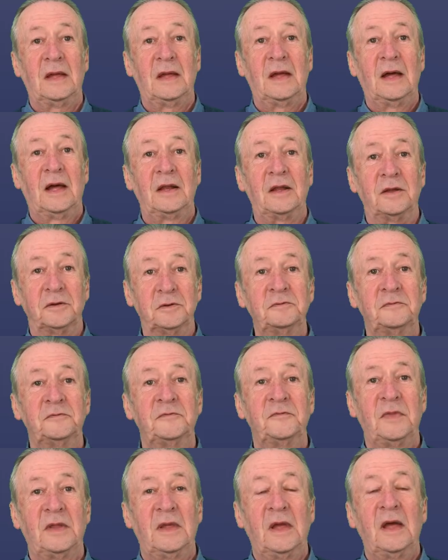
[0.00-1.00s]
Hello.
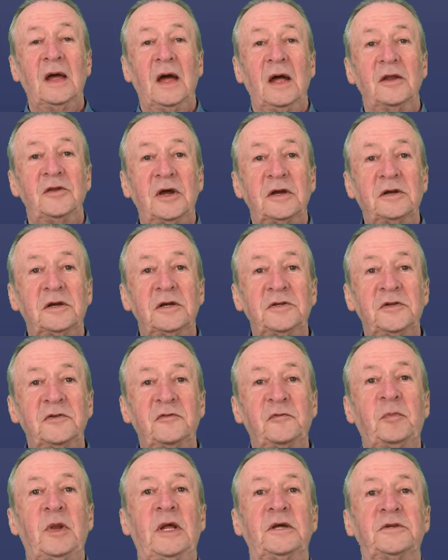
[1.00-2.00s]

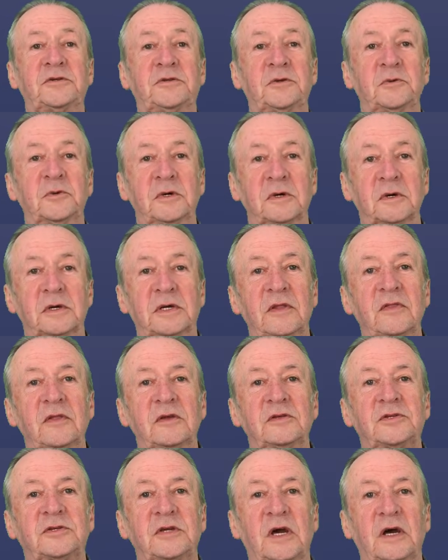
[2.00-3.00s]
Decorative plasterwork in the
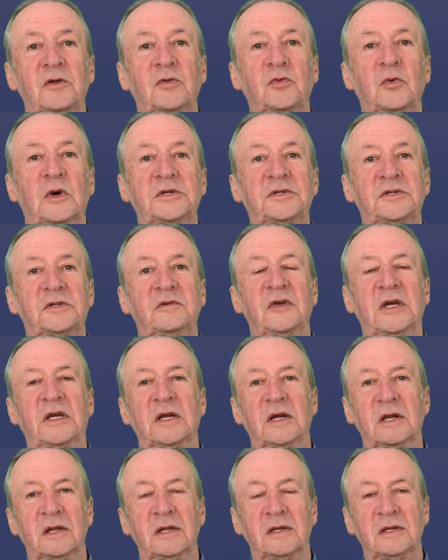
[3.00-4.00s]
southwest of
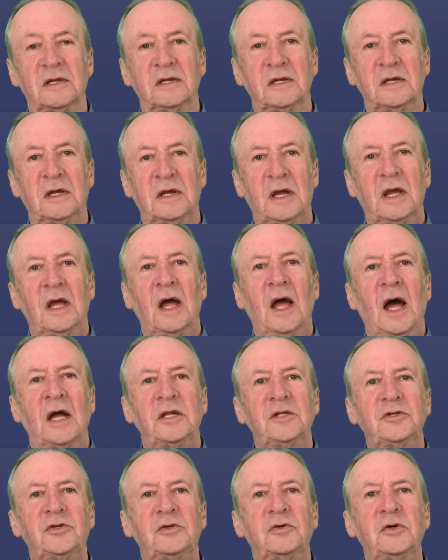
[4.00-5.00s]
England
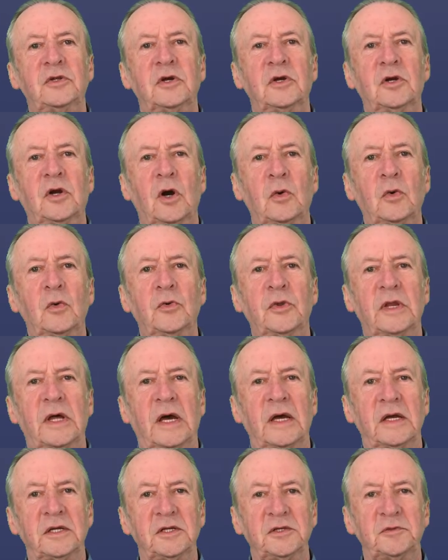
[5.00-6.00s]
enjoyed a golden
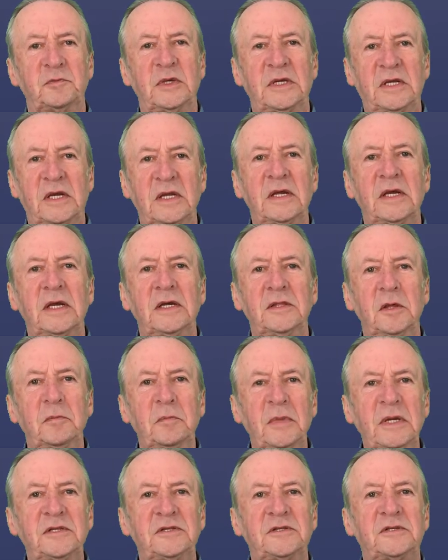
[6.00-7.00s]
age beginning in the
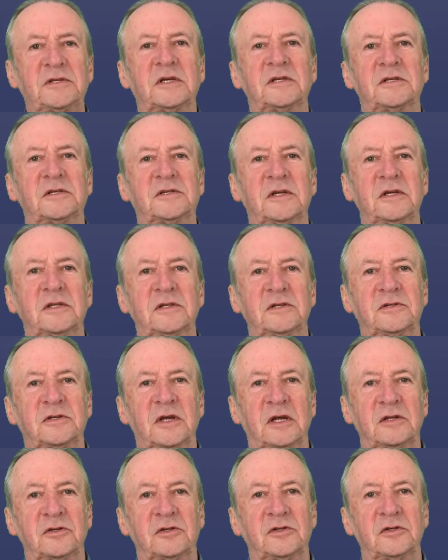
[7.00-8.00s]
mid-16th
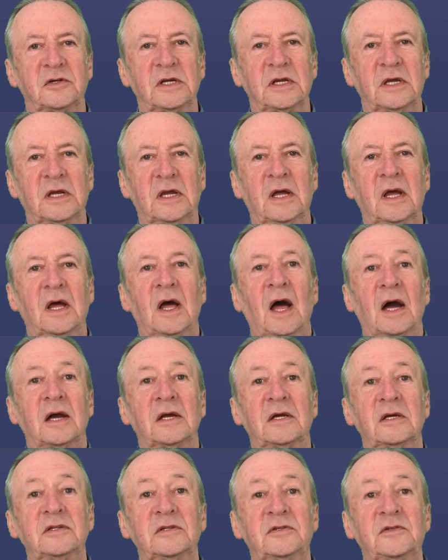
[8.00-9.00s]
century and
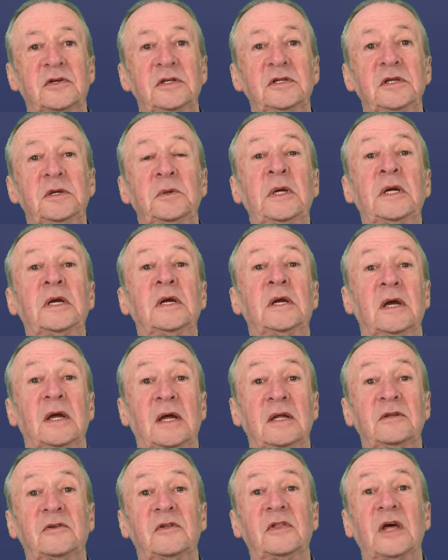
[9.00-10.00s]
continuing
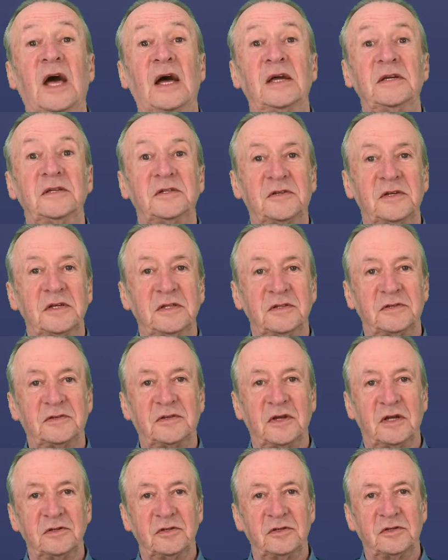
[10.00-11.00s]
into the 18th
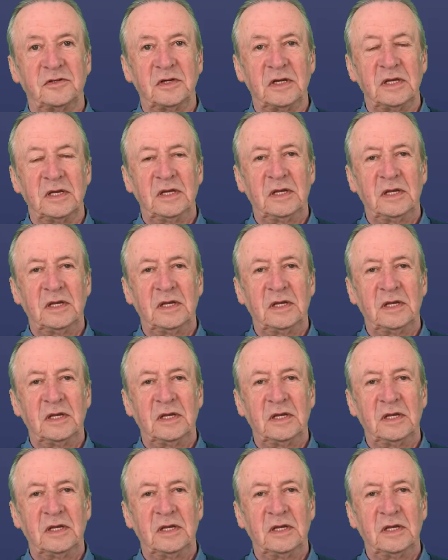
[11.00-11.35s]
century.